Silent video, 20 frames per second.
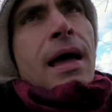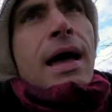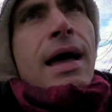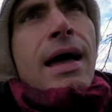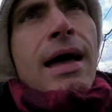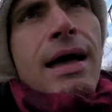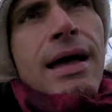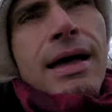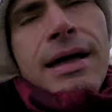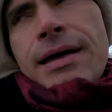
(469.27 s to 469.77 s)

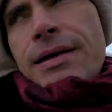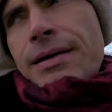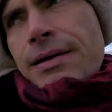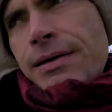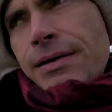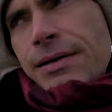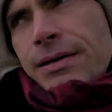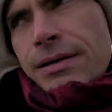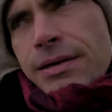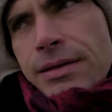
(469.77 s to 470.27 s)

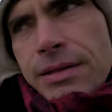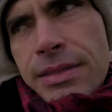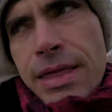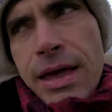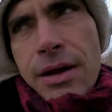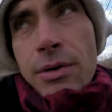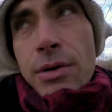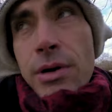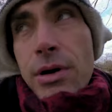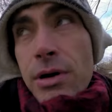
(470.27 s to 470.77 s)
uh,
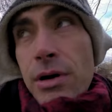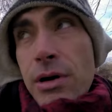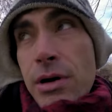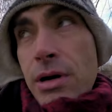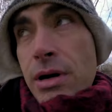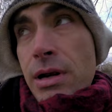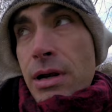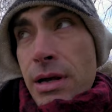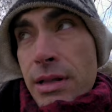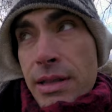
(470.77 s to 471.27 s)
they
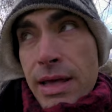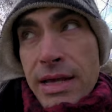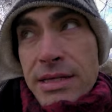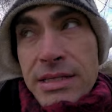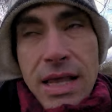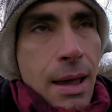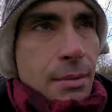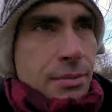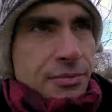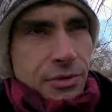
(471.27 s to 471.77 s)
were they
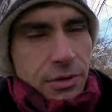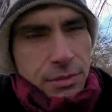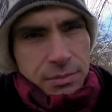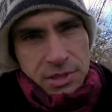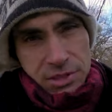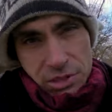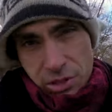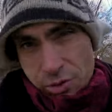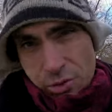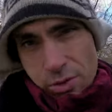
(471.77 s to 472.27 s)
escaped
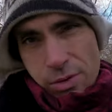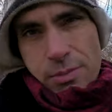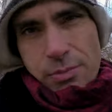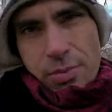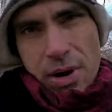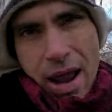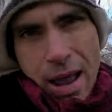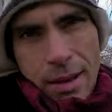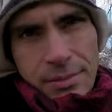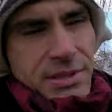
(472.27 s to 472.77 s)
from the zoo,
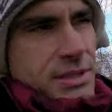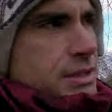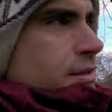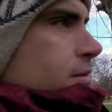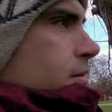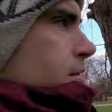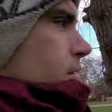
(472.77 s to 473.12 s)
perhaps,